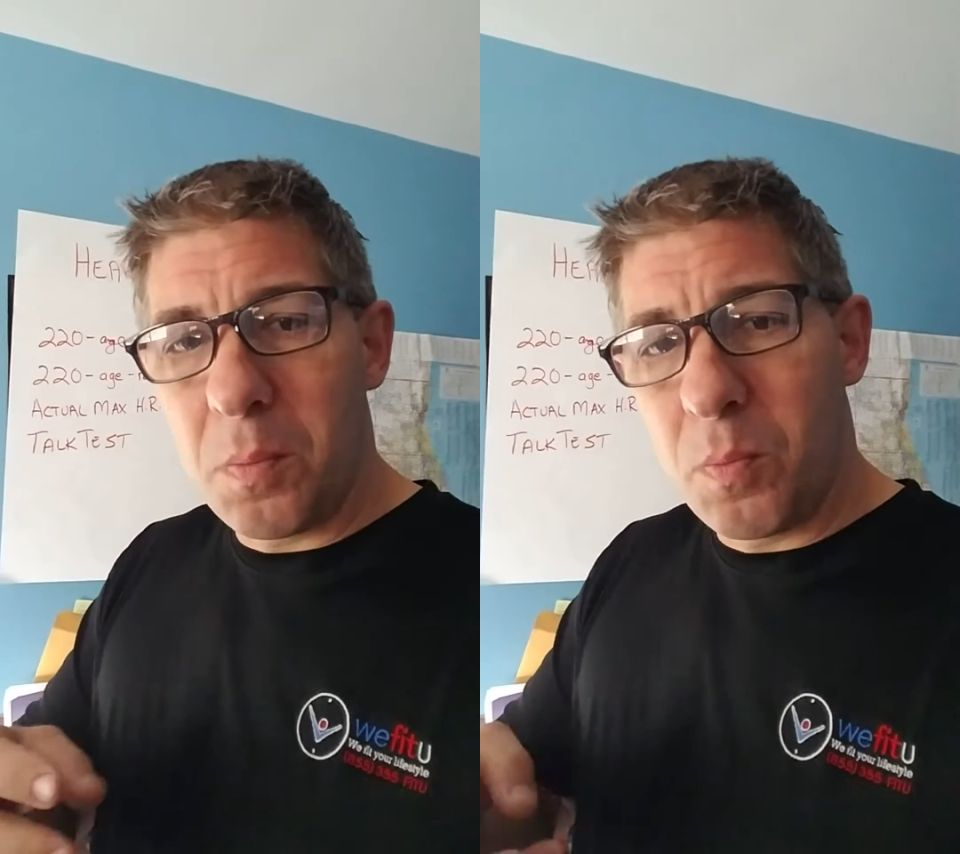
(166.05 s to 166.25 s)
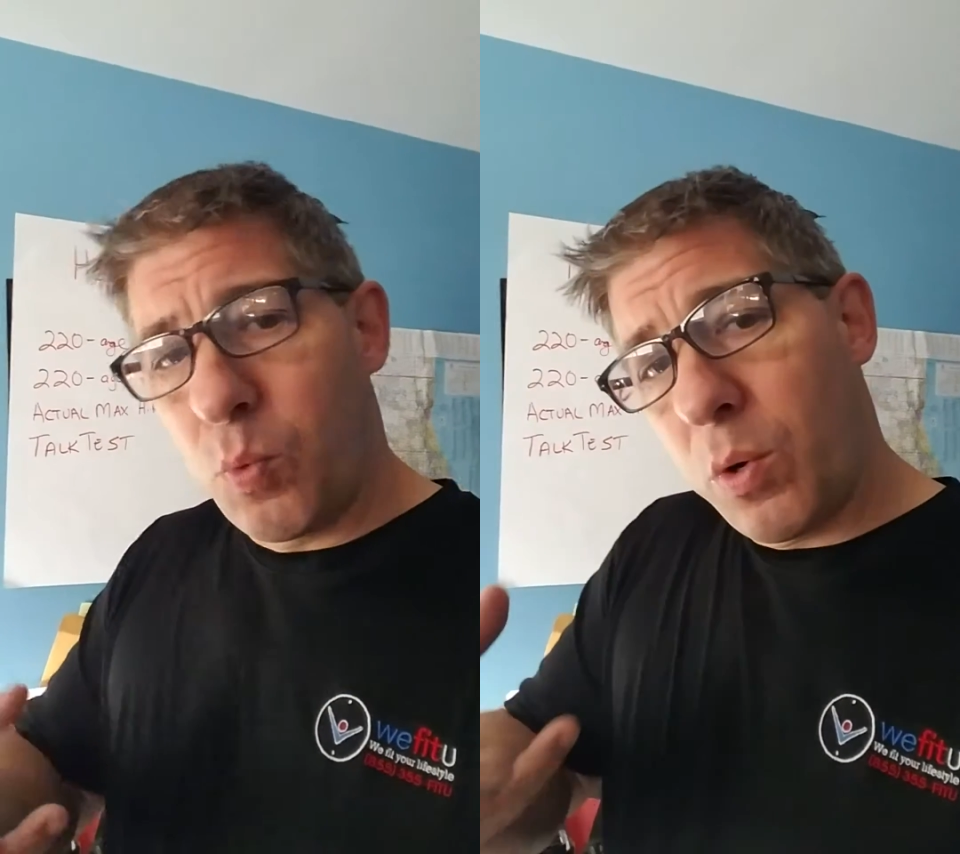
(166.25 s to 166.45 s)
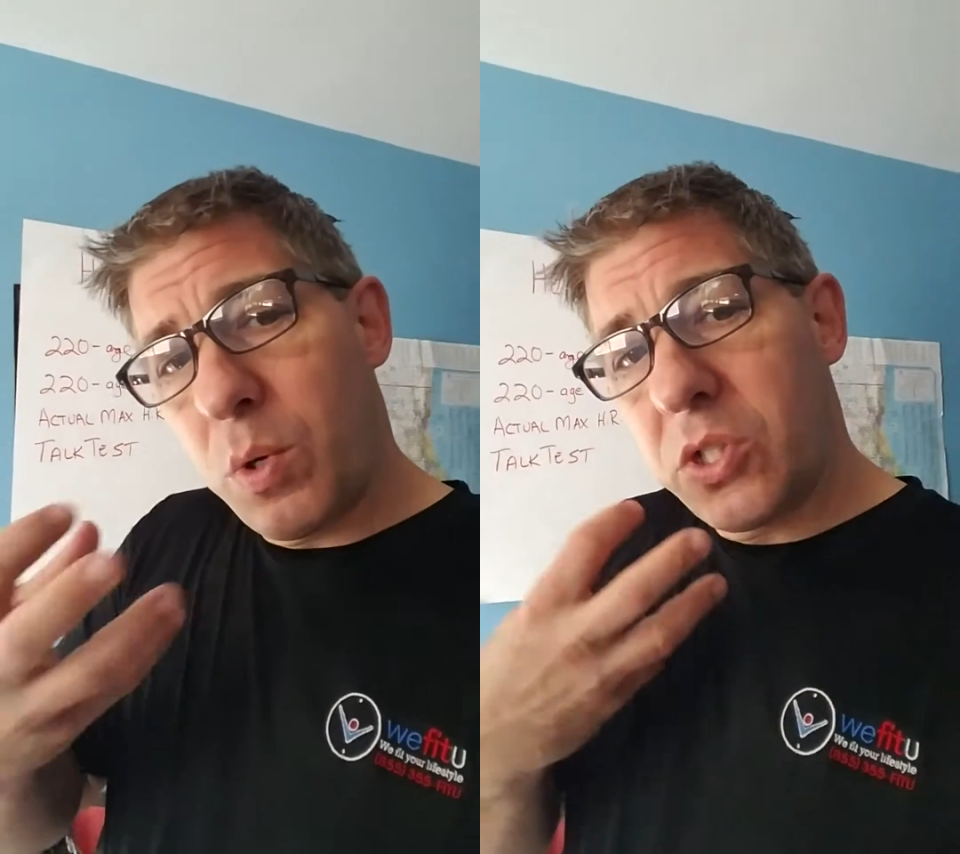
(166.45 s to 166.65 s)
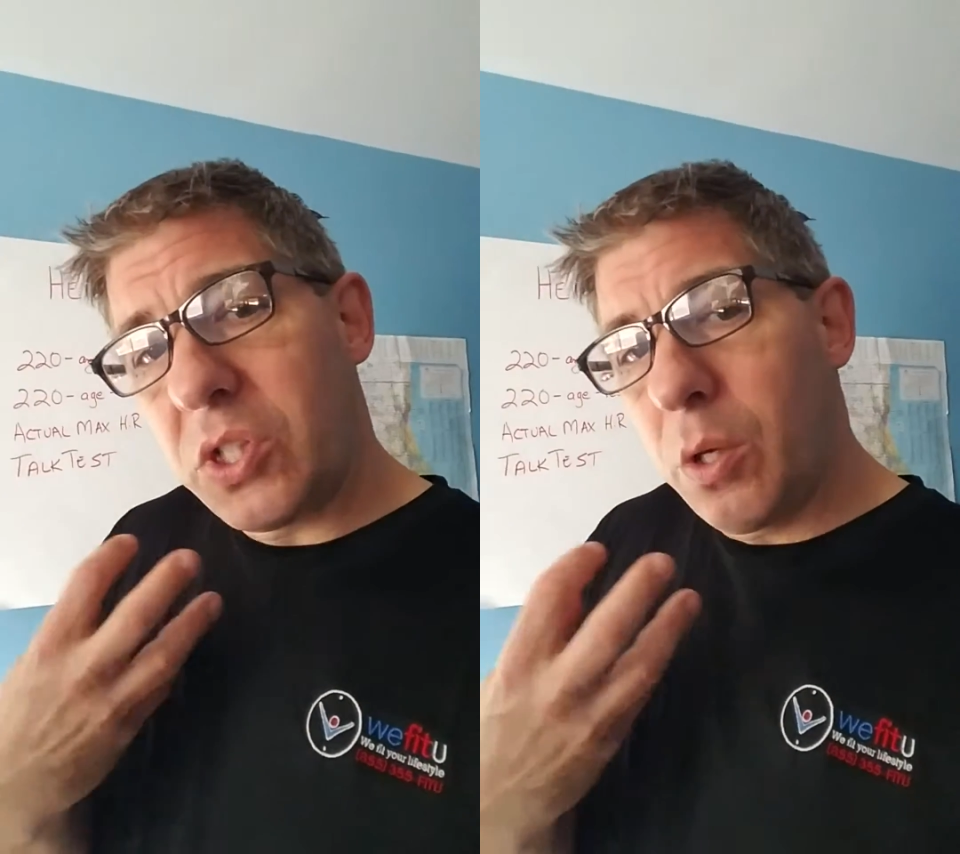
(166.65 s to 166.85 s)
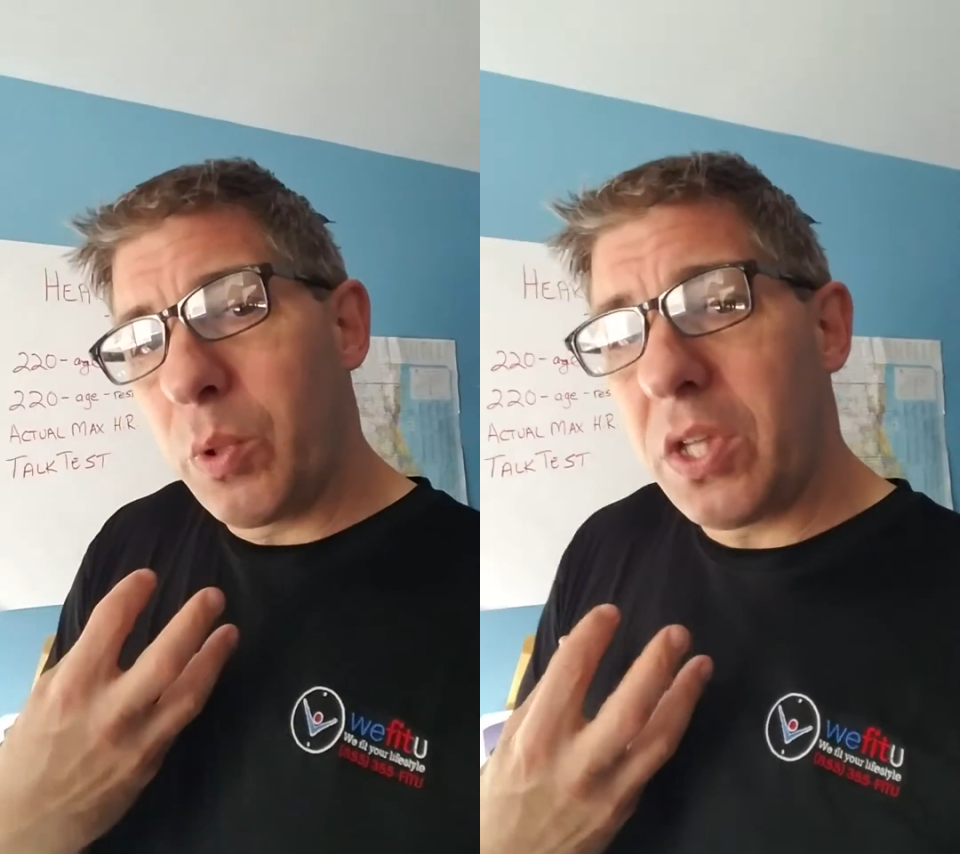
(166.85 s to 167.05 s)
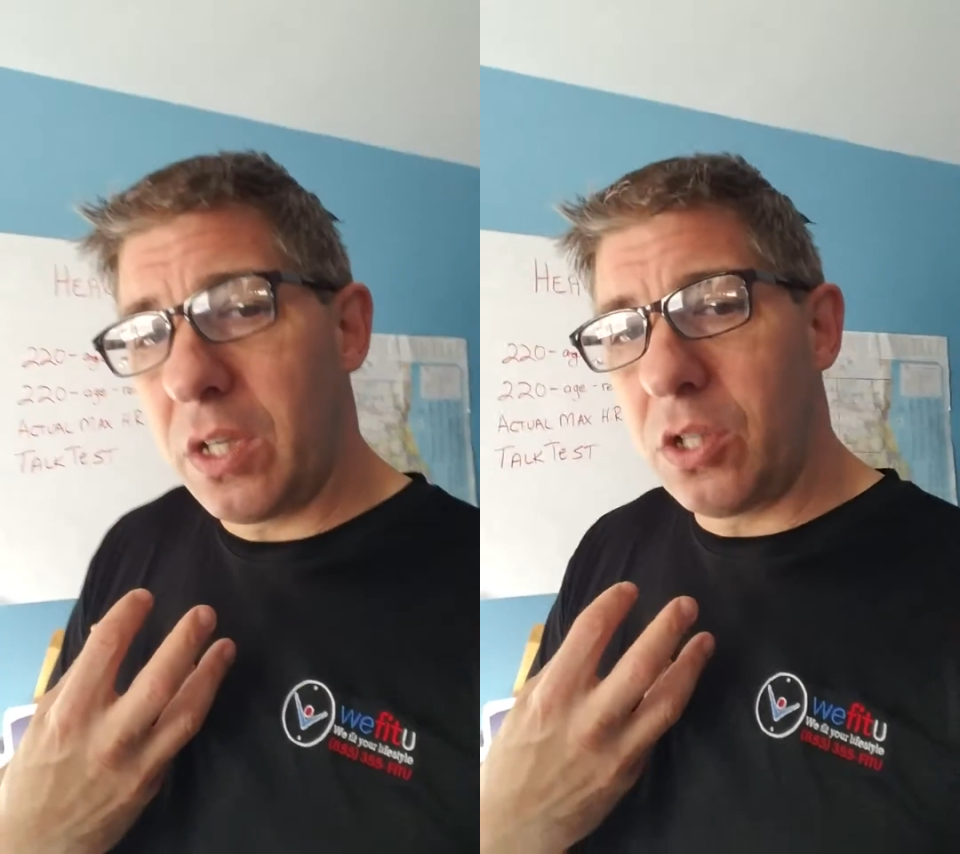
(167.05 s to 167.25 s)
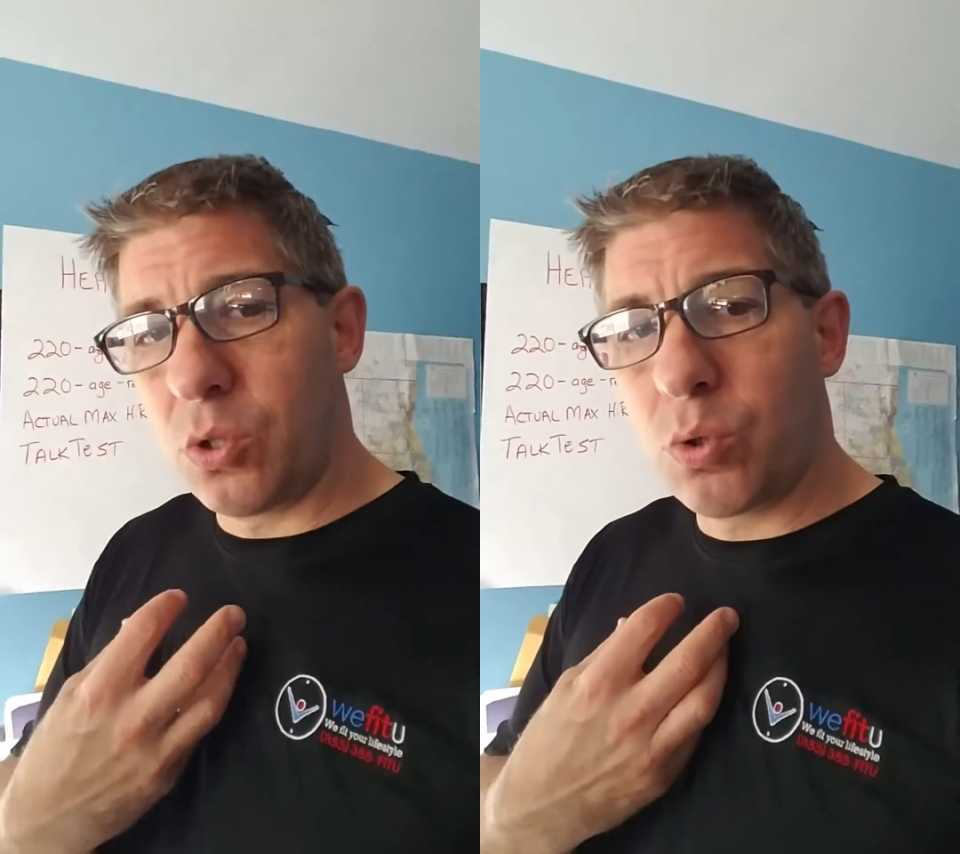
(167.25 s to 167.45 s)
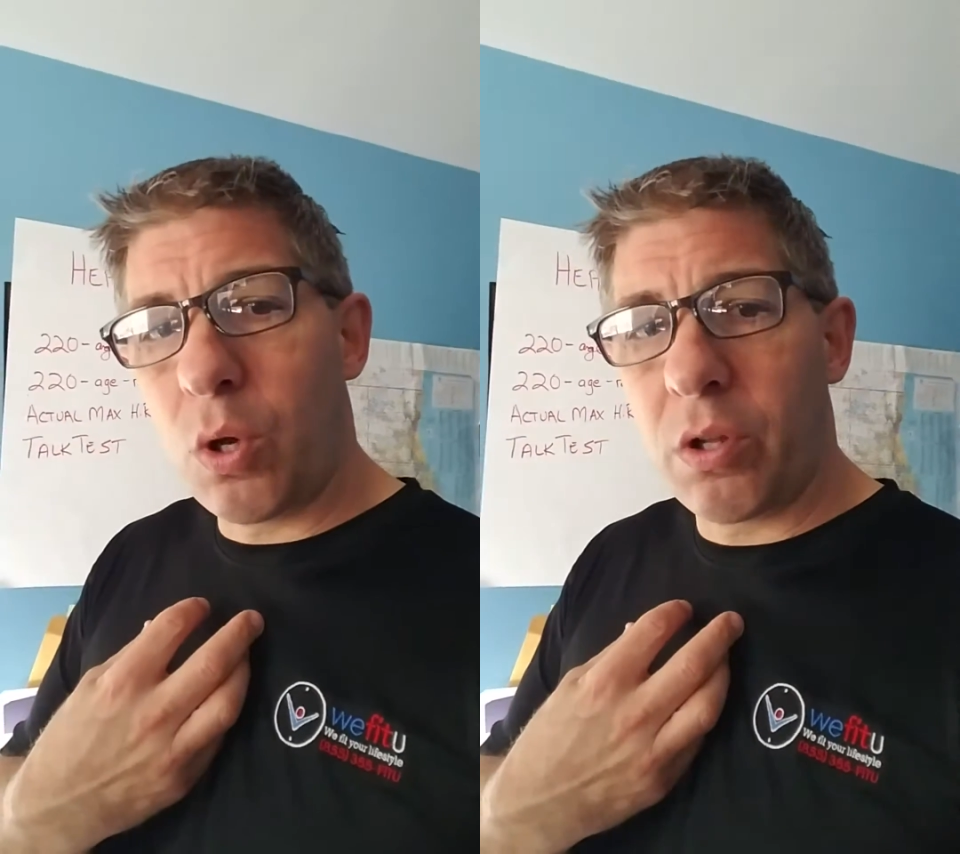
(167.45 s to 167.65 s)
where we're still within
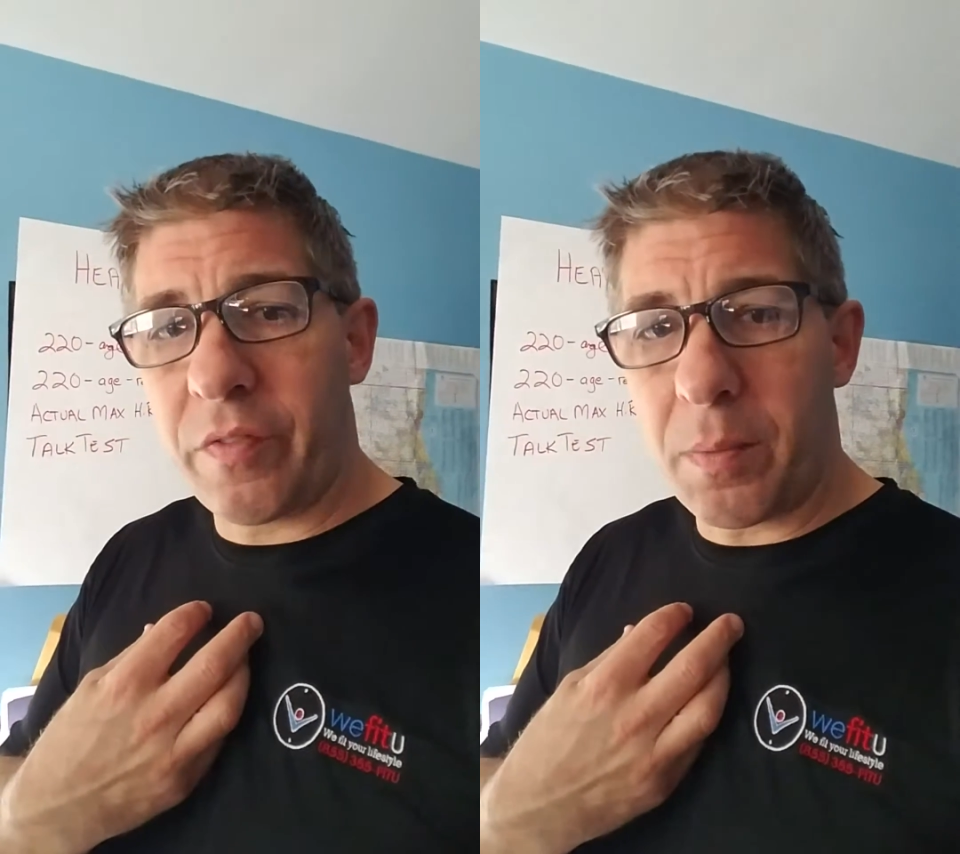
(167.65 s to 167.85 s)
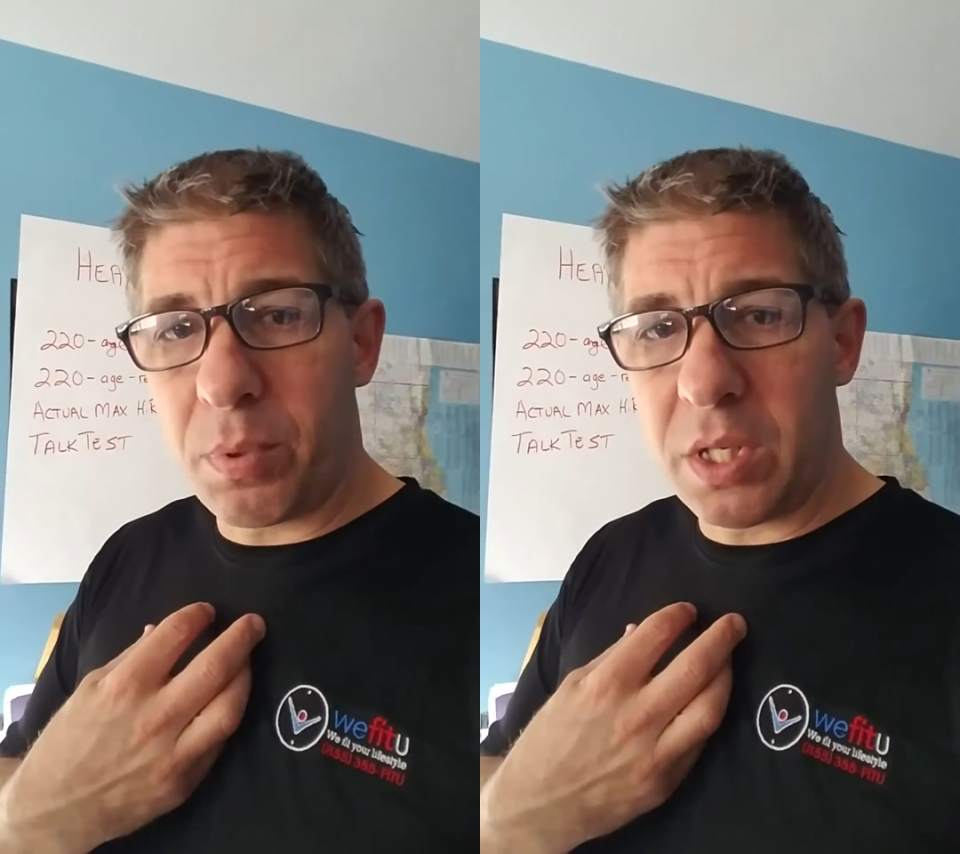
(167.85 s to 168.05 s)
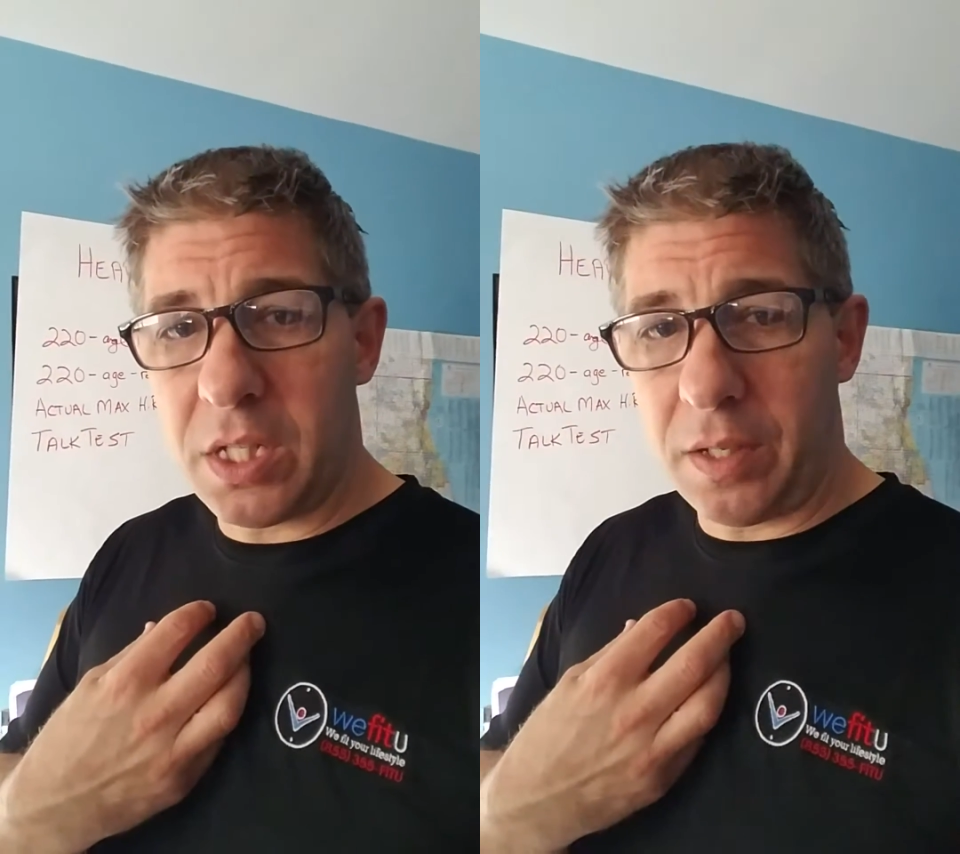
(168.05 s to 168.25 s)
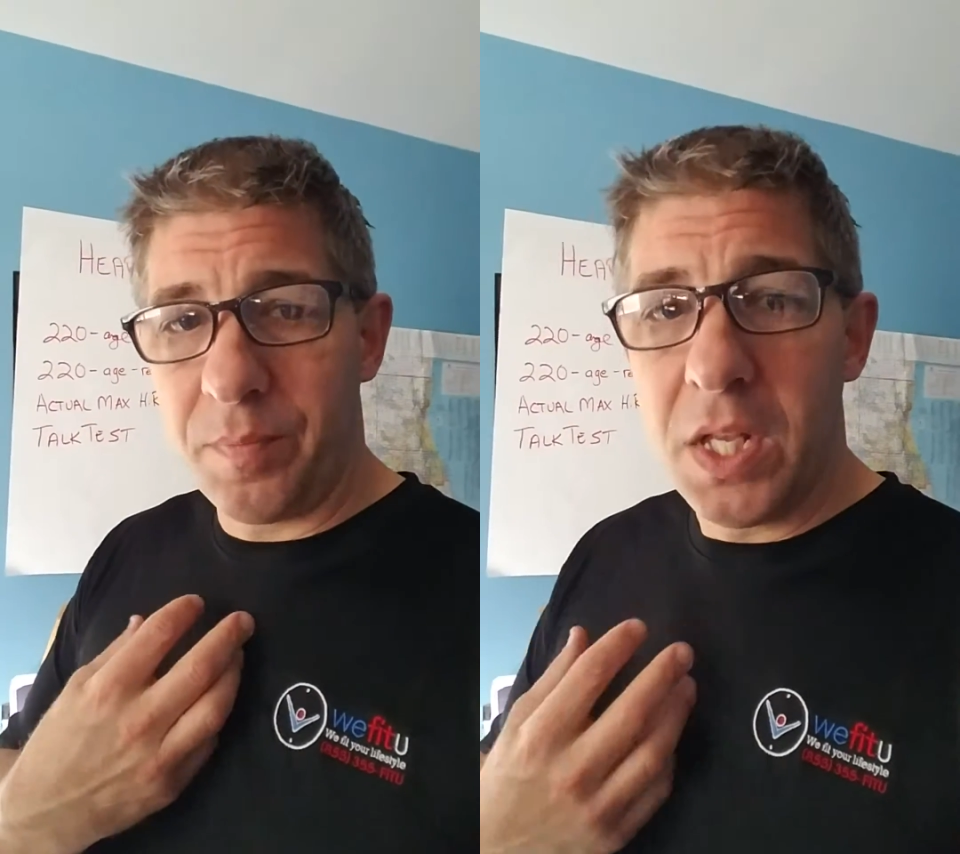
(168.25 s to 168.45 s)
control of our breathing.